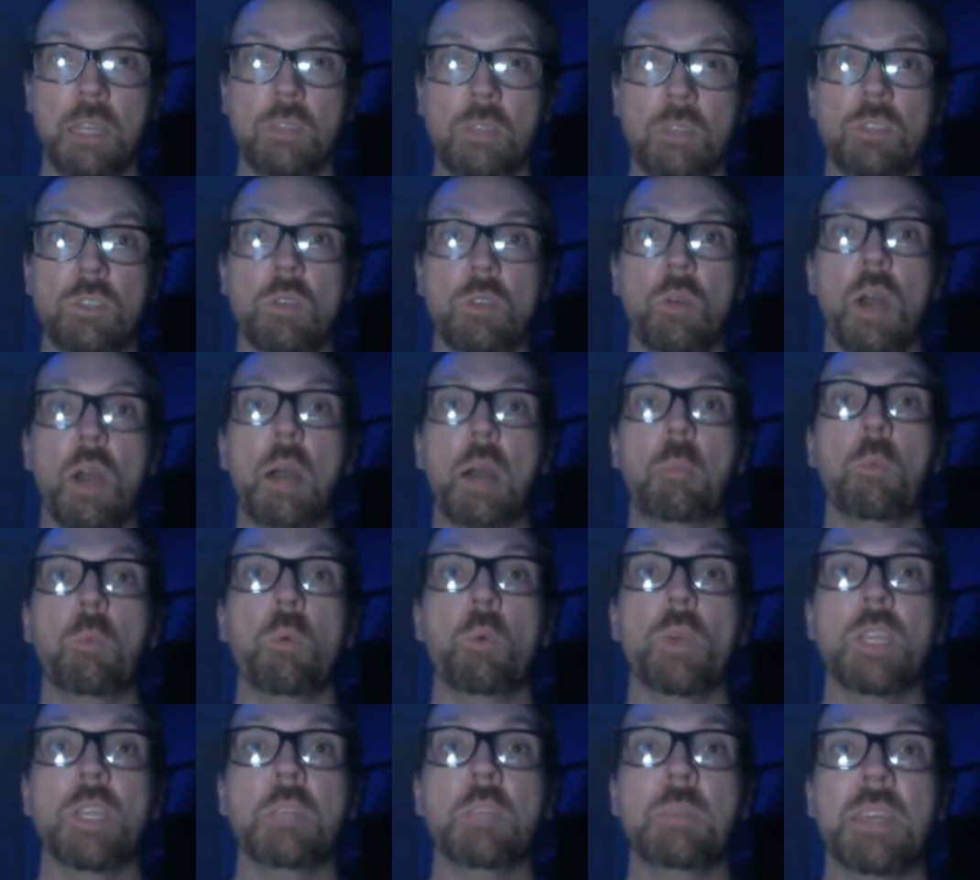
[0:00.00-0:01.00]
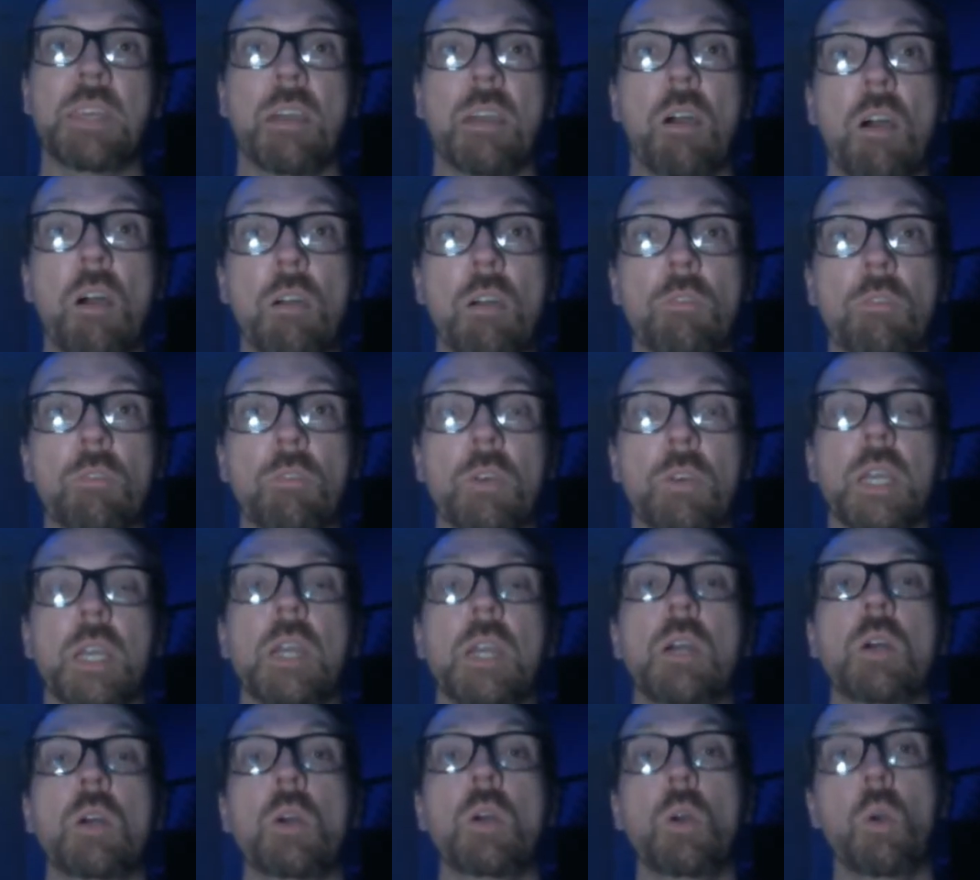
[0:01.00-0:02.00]
And so I'm going to be
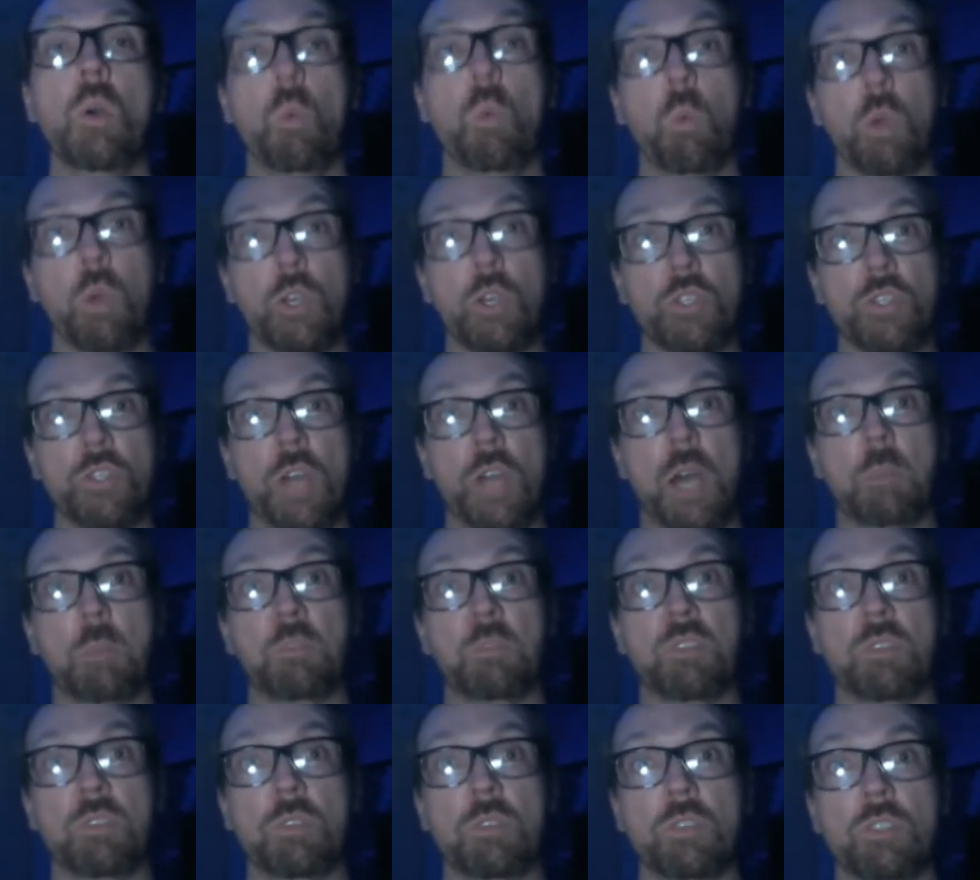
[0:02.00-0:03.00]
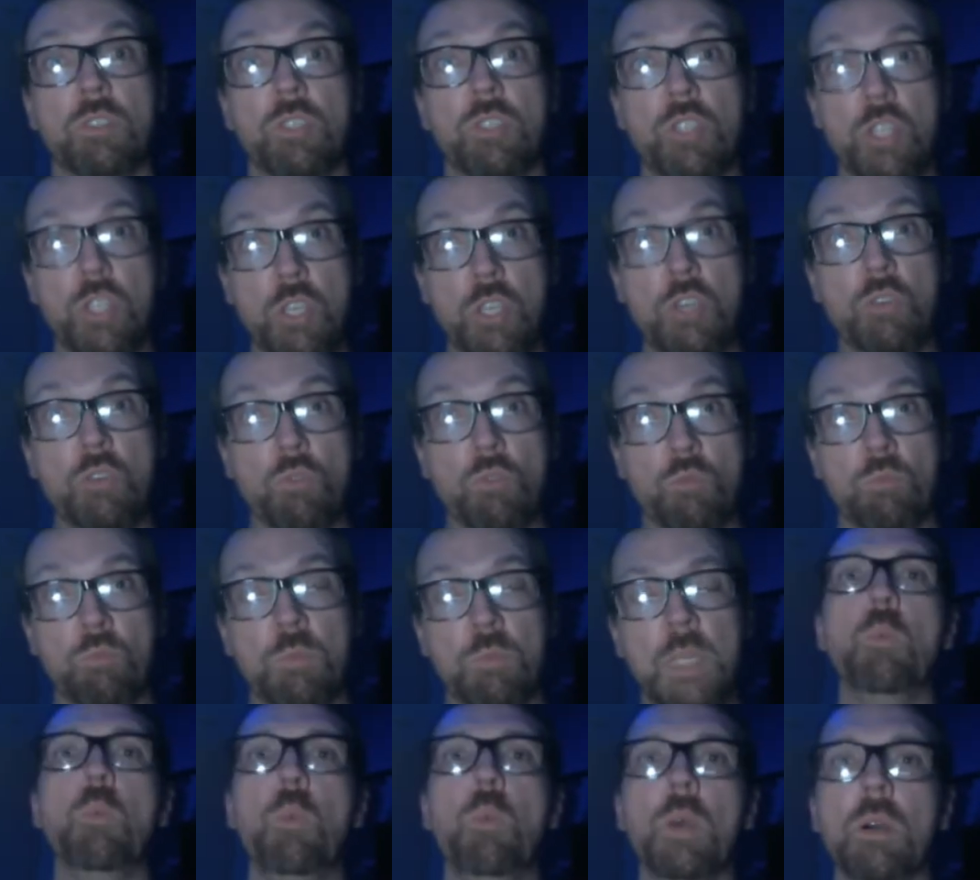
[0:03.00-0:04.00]
offering workshops to you.
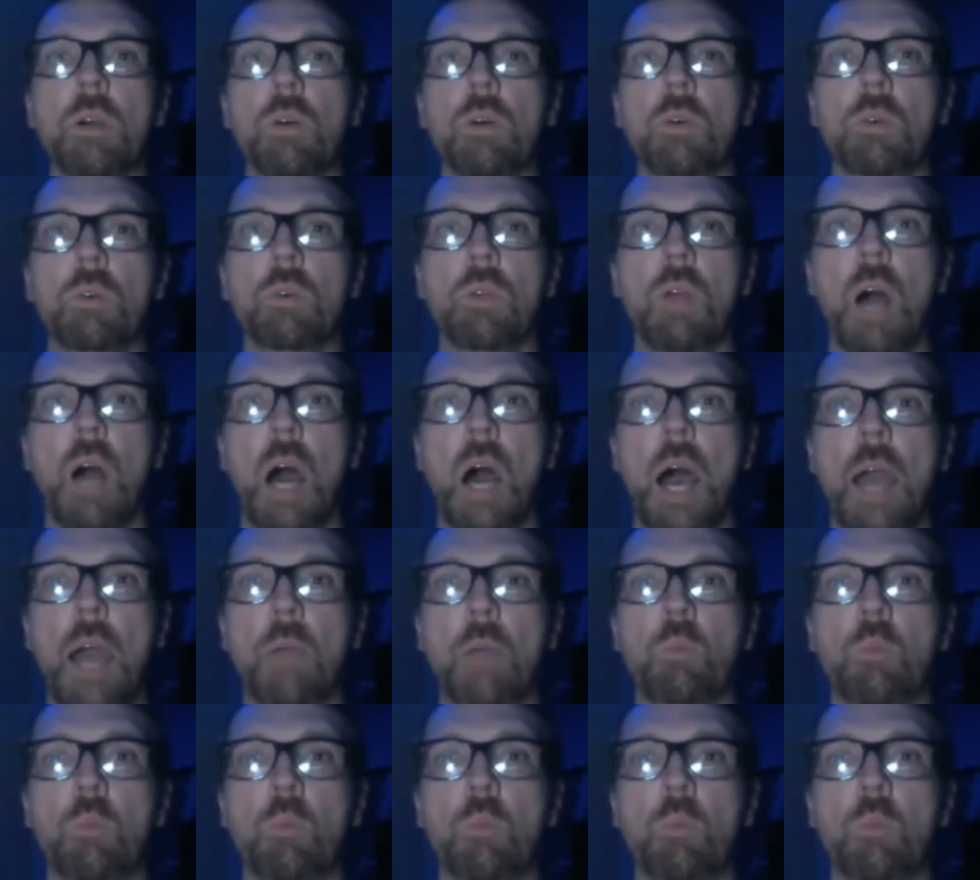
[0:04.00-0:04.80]
I will